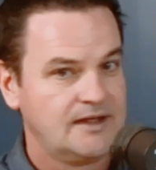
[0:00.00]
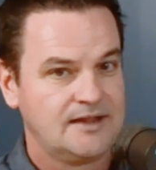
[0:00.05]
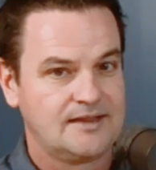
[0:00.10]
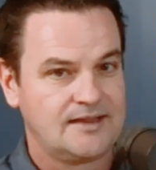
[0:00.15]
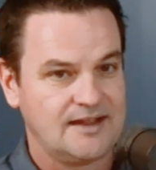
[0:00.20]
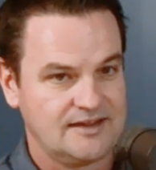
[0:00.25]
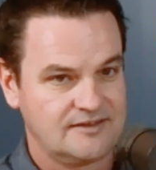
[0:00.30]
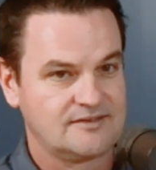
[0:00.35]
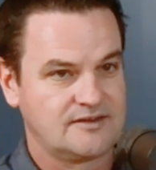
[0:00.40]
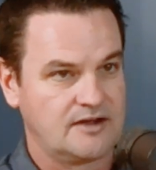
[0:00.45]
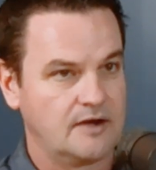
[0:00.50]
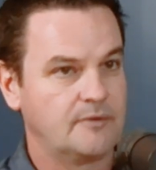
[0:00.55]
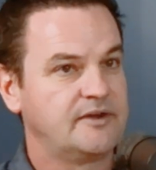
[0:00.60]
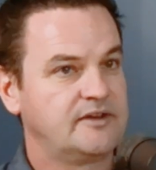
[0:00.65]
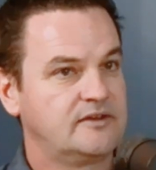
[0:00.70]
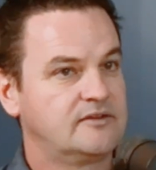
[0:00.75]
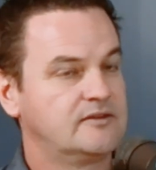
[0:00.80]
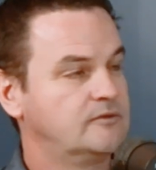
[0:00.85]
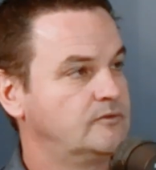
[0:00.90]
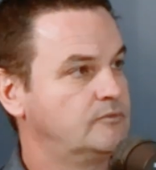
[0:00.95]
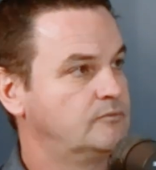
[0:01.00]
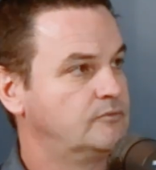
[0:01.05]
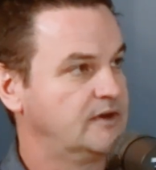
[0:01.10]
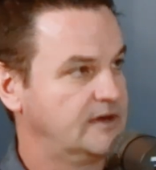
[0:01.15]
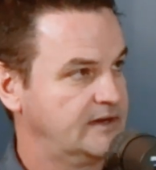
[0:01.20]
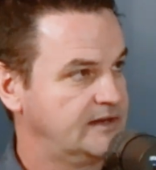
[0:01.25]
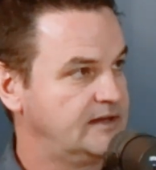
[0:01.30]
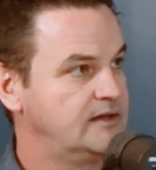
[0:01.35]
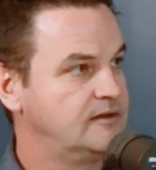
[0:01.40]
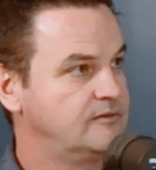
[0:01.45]
that's going to
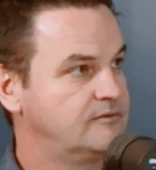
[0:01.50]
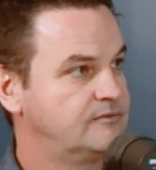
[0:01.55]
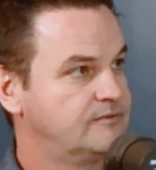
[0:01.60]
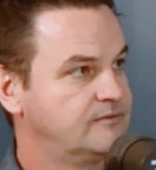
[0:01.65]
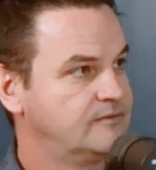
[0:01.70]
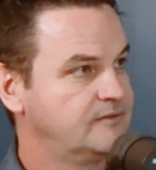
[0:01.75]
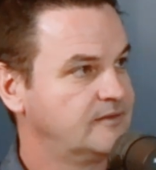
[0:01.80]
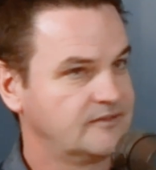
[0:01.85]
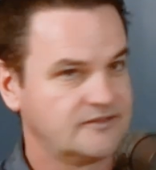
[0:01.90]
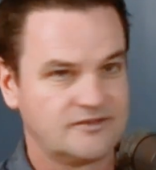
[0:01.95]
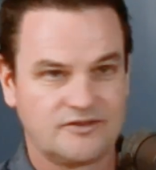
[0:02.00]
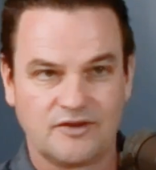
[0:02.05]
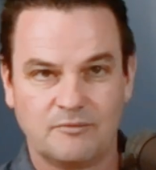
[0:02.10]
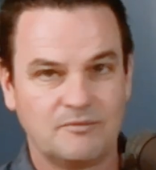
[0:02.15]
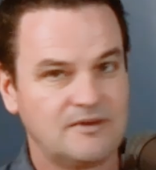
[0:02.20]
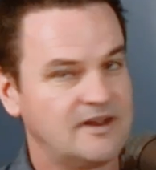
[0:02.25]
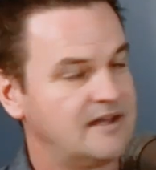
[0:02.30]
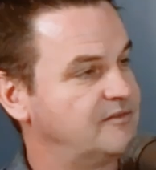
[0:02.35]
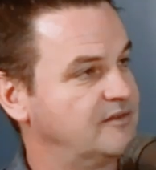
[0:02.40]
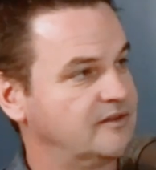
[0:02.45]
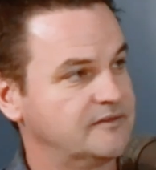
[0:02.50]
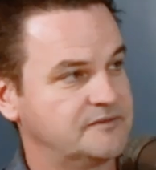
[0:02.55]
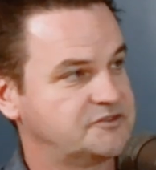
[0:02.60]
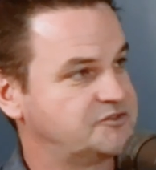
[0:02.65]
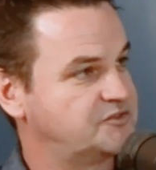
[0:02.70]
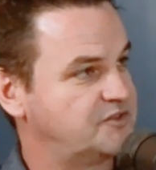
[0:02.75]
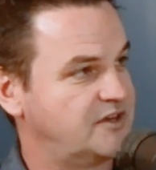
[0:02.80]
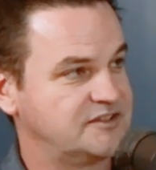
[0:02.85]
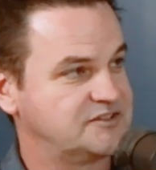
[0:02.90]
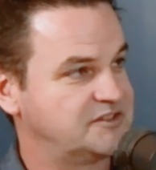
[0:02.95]
relieve some level of
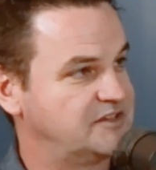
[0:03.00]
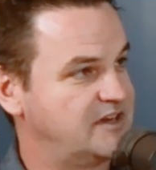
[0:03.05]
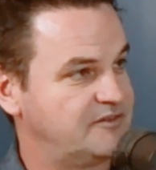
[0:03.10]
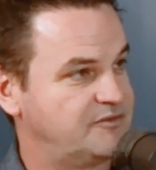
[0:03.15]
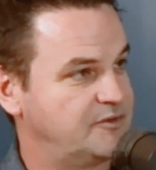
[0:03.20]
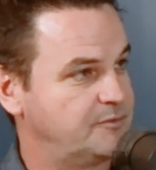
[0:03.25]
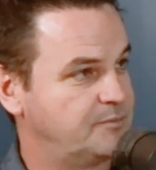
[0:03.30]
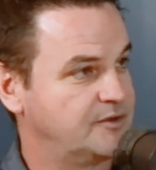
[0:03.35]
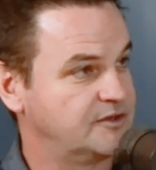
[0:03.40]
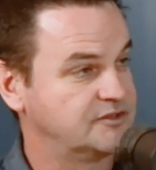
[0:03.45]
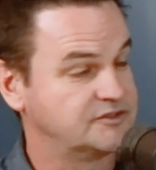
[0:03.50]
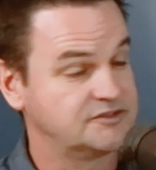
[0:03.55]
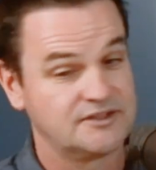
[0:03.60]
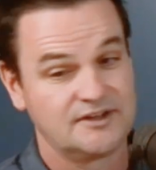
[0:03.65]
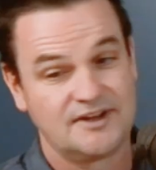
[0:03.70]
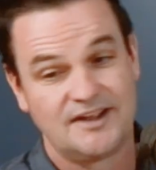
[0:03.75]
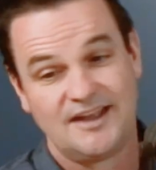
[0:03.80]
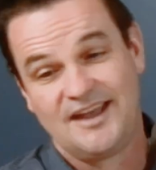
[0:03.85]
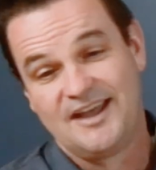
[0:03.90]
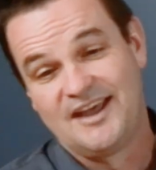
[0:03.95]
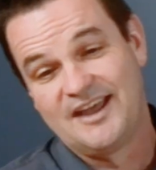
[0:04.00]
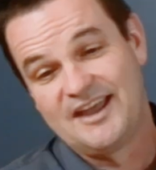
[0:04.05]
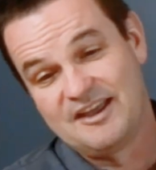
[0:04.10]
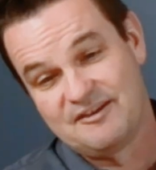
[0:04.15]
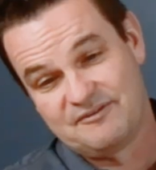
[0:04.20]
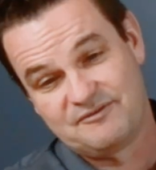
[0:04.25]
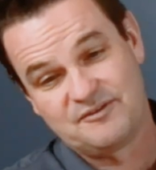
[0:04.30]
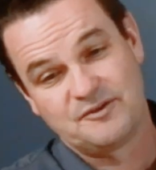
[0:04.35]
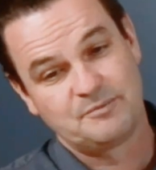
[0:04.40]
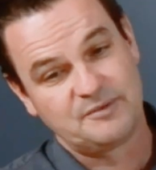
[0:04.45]
stress on every person.
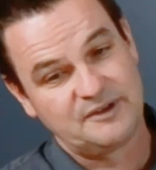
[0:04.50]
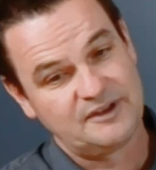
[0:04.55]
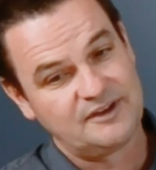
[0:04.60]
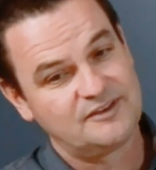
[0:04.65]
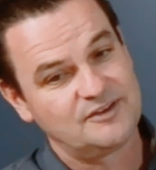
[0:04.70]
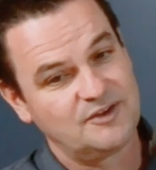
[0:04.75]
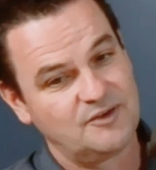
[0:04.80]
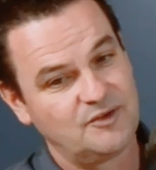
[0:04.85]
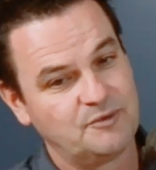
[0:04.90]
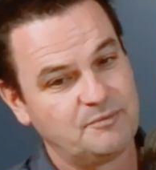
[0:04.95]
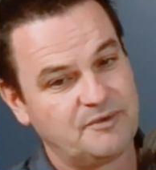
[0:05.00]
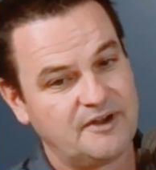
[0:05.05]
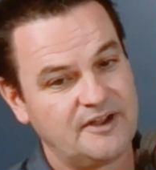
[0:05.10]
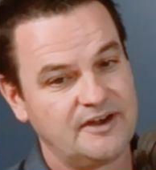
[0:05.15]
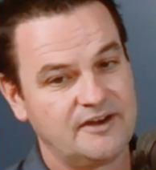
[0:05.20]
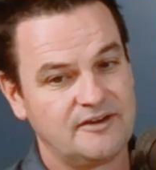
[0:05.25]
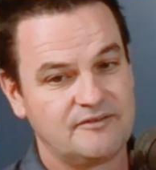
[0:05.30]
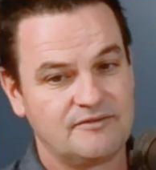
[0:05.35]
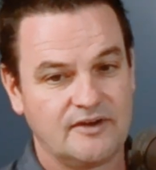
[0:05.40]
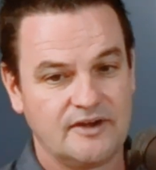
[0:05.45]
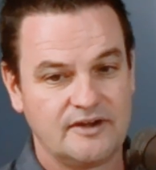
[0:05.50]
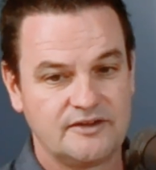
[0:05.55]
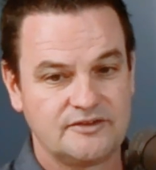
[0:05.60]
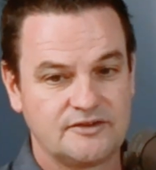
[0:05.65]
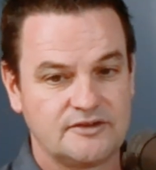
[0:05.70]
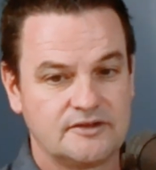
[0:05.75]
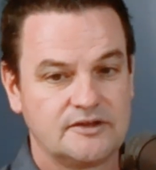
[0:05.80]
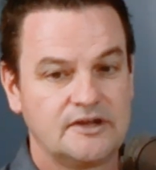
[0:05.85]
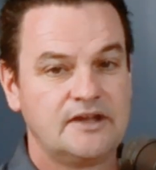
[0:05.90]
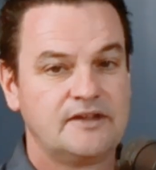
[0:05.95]
If you're being told by an
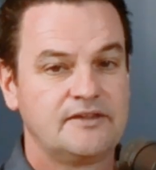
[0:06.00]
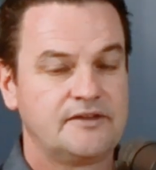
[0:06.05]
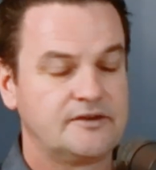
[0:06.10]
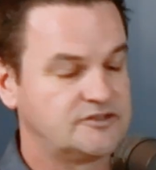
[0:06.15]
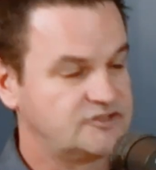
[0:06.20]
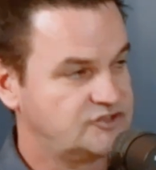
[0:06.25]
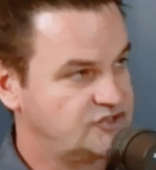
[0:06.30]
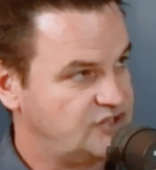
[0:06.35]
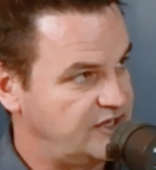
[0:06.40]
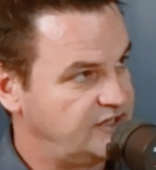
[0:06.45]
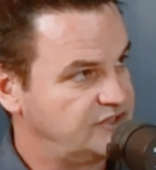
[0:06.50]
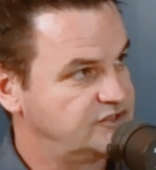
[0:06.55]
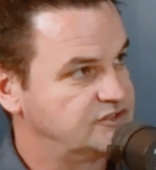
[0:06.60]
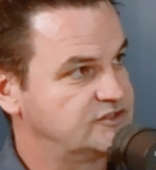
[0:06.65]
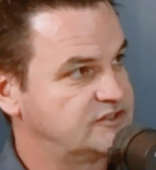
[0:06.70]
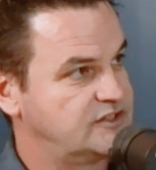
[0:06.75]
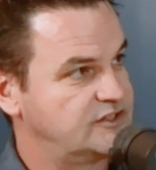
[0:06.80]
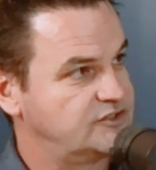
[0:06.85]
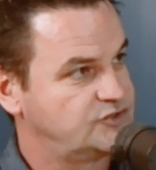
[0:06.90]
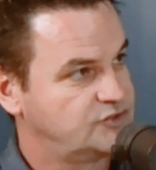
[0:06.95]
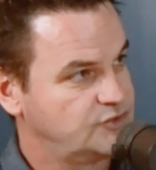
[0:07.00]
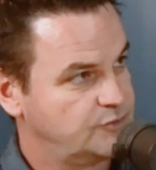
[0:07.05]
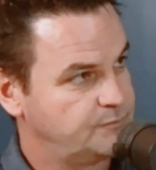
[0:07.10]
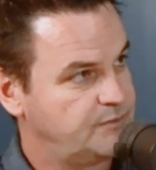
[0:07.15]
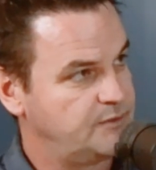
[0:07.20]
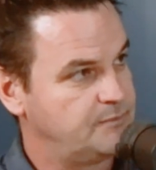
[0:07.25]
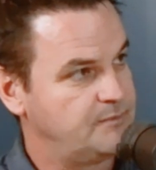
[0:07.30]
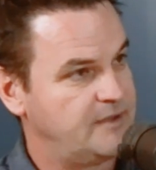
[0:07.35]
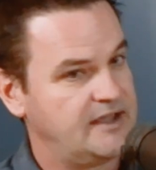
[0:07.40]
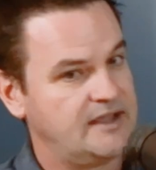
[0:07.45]
advisor there's changes that should
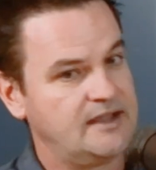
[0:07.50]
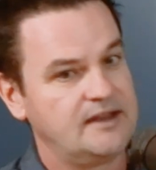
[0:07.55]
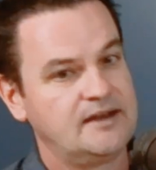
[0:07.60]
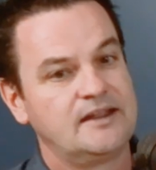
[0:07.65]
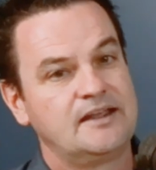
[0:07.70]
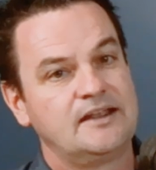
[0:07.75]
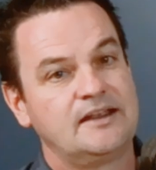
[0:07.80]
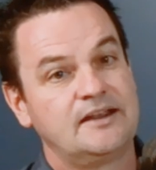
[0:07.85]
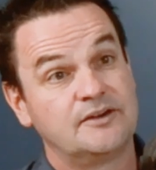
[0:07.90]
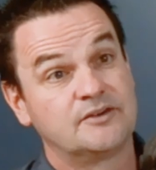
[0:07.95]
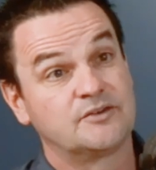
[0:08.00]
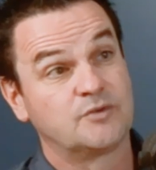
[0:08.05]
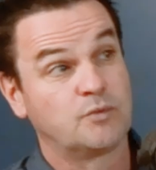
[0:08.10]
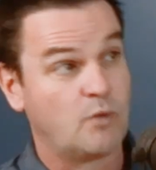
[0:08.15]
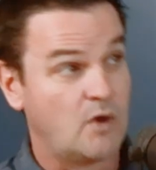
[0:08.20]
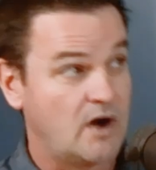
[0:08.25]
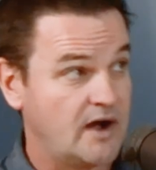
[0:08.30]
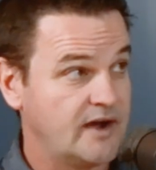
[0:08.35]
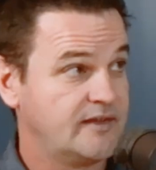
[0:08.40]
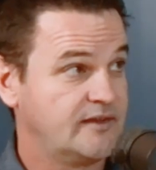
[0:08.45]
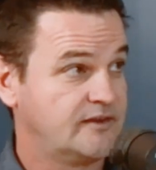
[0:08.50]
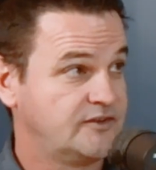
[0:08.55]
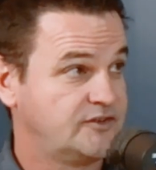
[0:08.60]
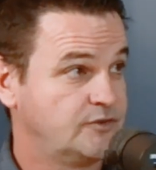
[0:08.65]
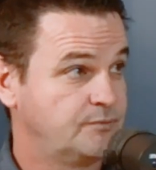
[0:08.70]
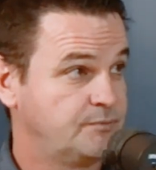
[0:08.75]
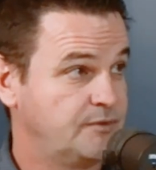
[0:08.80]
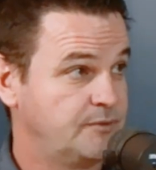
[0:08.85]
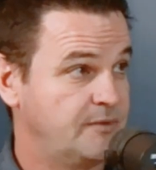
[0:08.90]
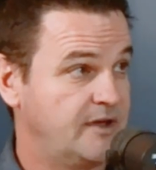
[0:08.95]
be made, here's why there should
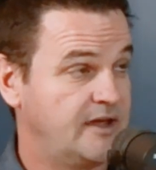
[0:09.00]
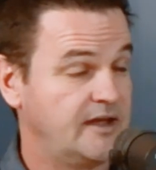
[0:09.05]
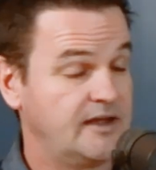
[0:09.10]
be made.